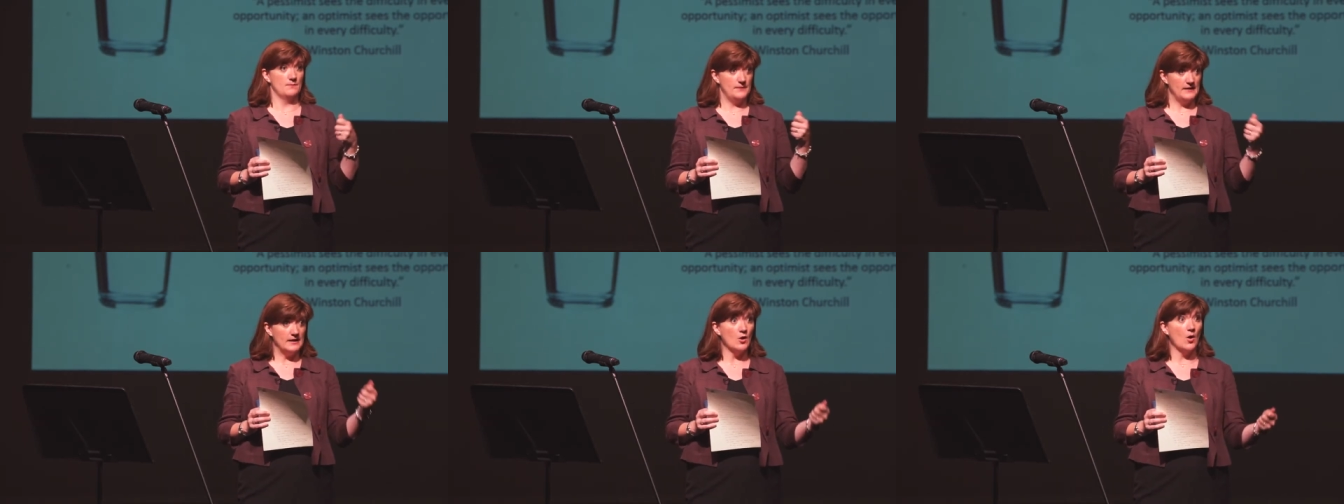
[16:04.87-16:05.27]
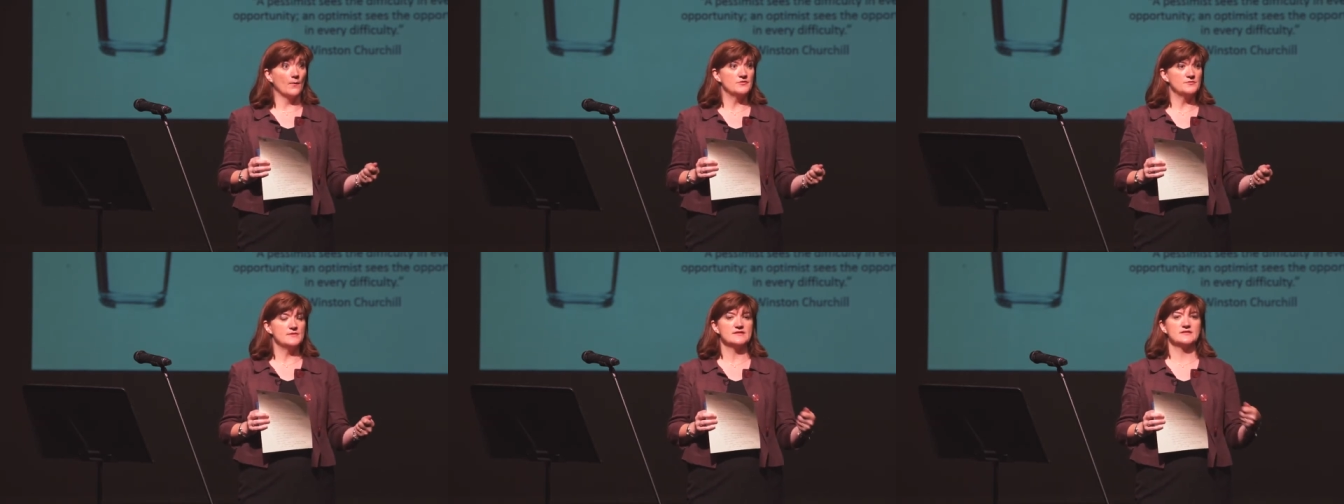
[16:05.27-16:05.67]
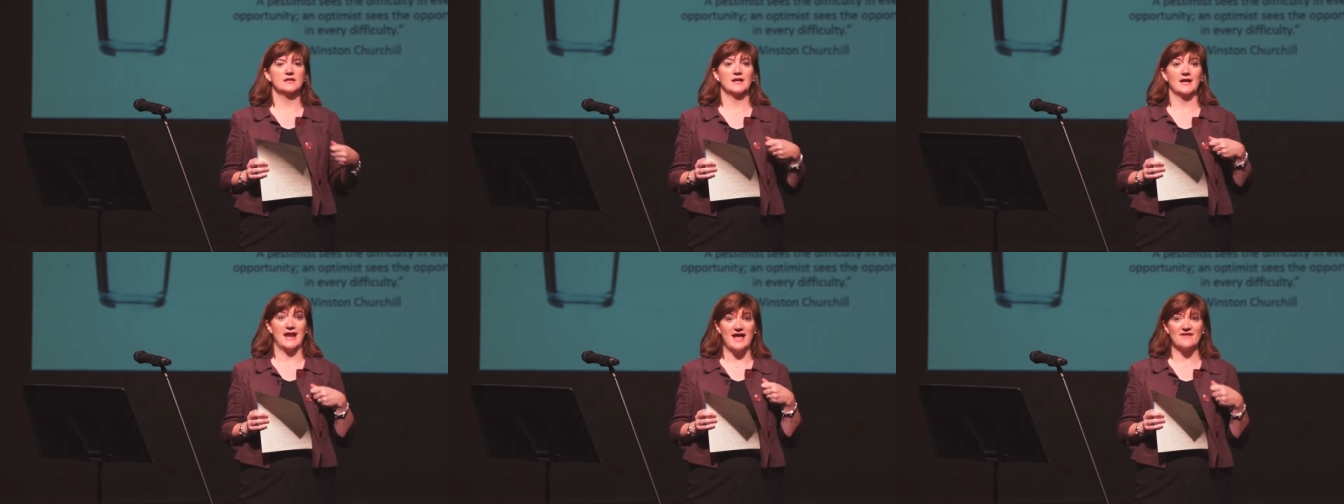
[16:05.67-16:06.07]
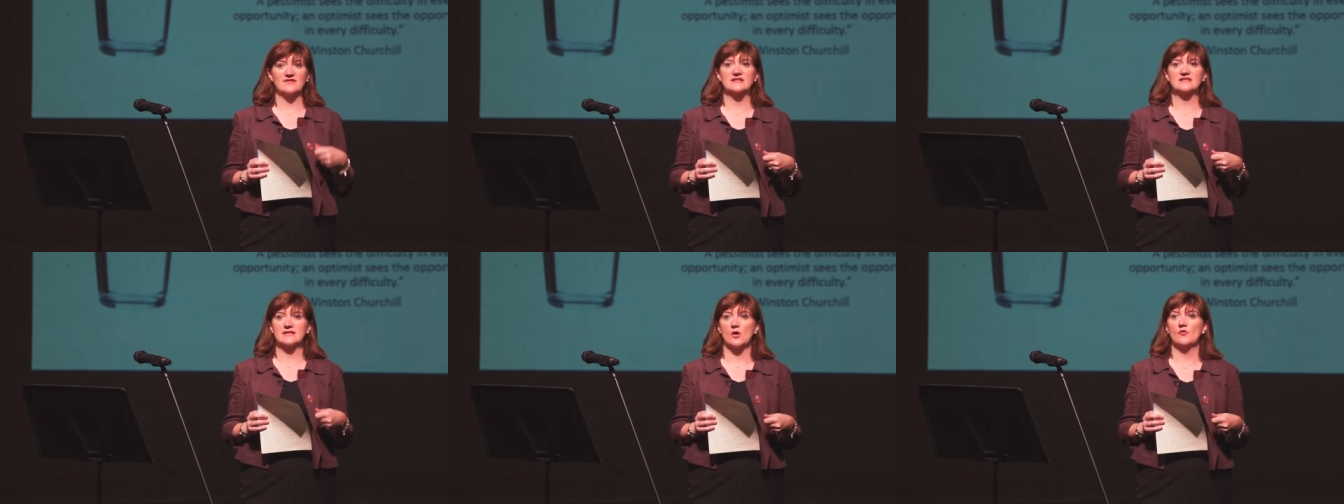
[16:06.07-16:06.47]
being optimistic and
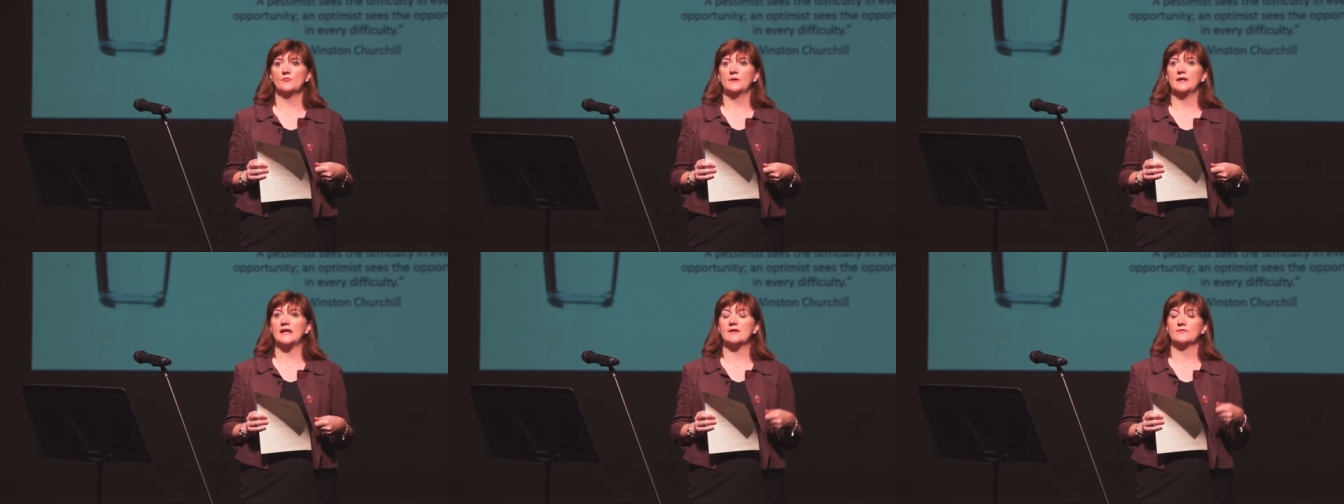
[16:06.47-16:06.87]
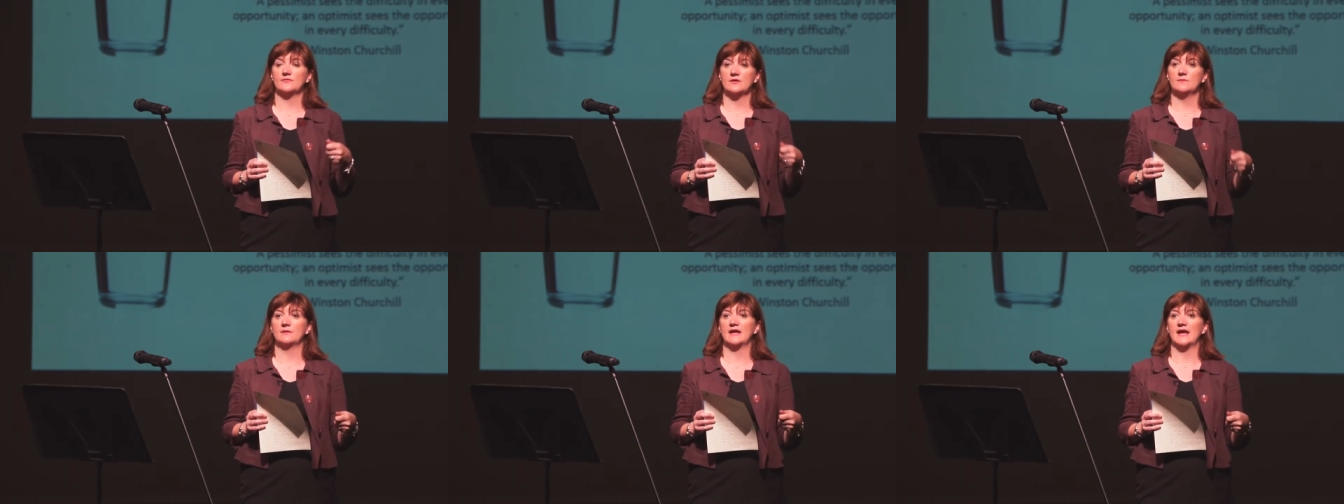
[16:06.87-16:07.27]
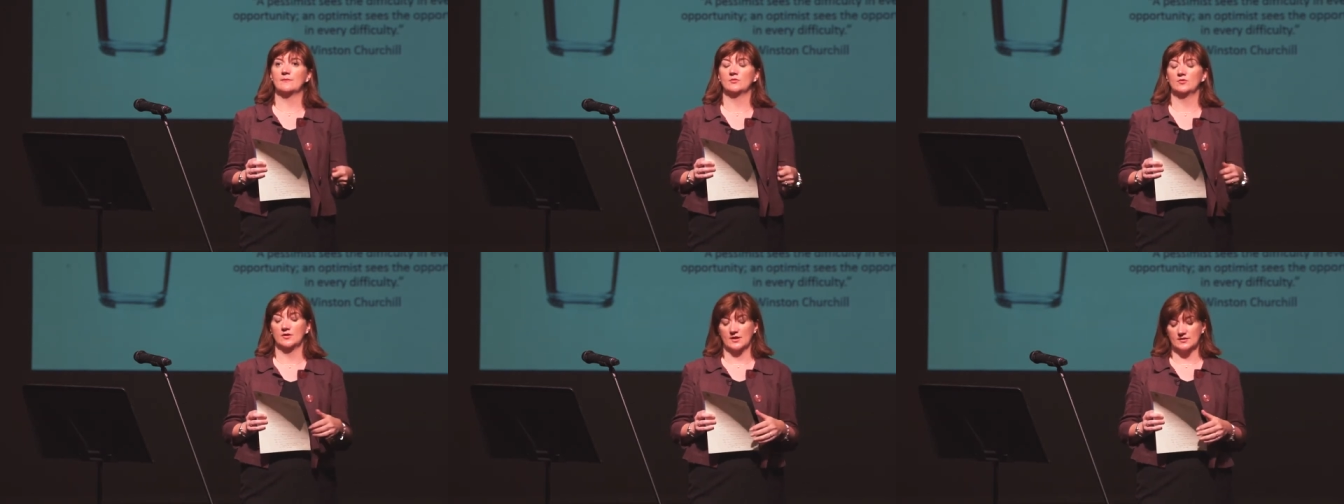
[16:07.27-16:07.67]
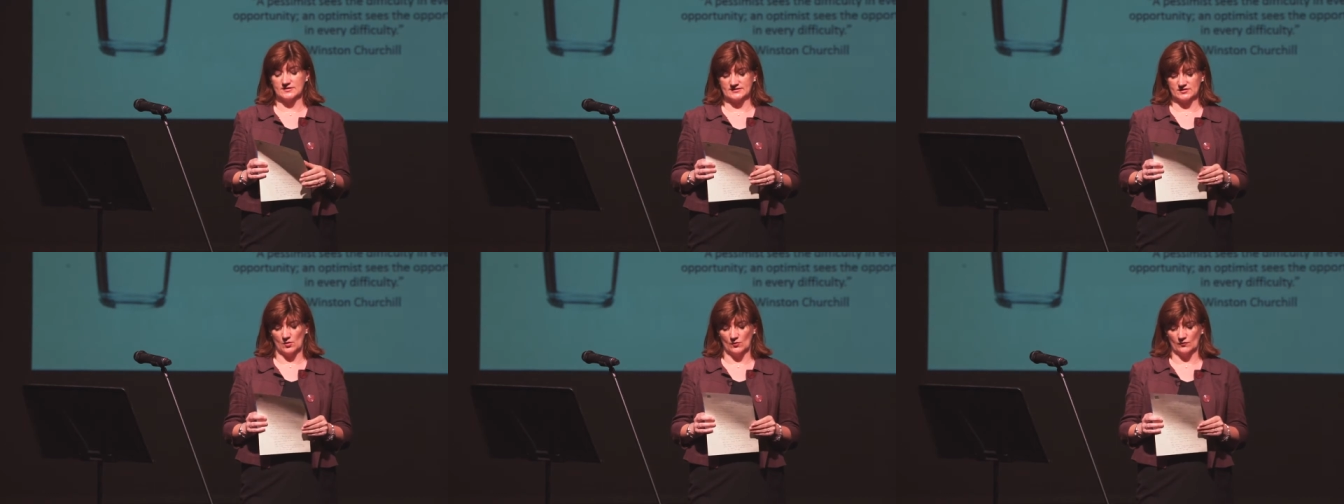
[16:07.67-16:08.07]
having self-belief in being able
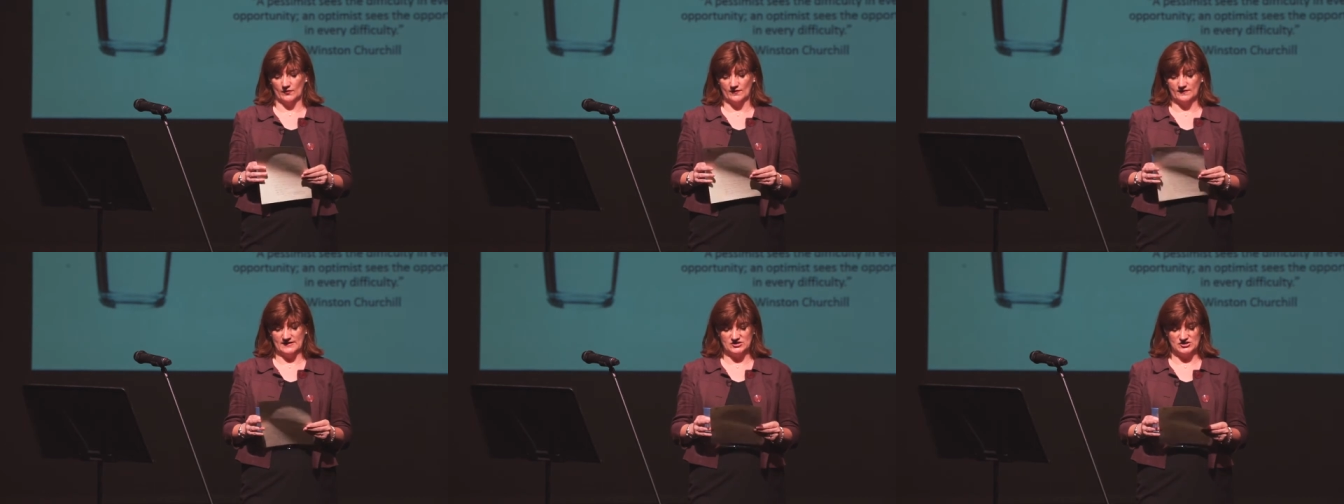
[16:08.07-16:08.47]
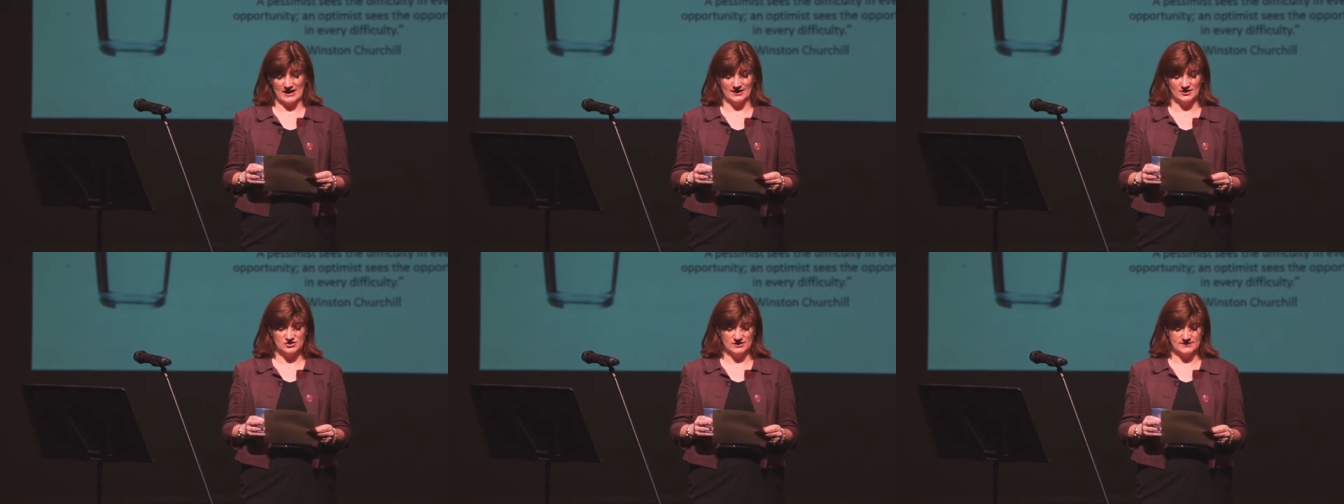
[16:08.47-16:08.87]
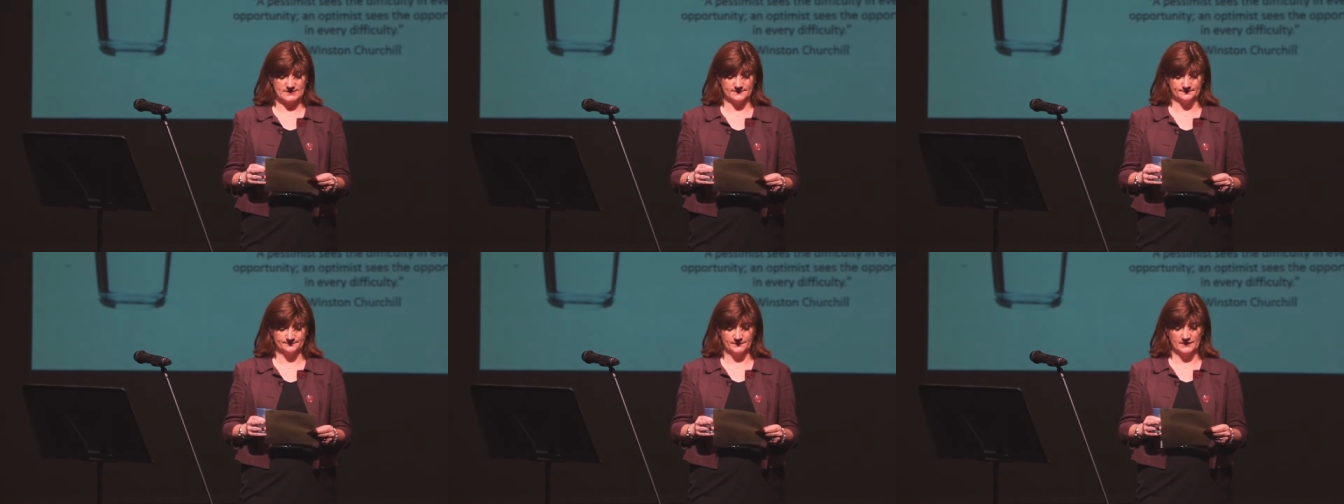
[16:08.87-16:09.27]
to solve these challenges.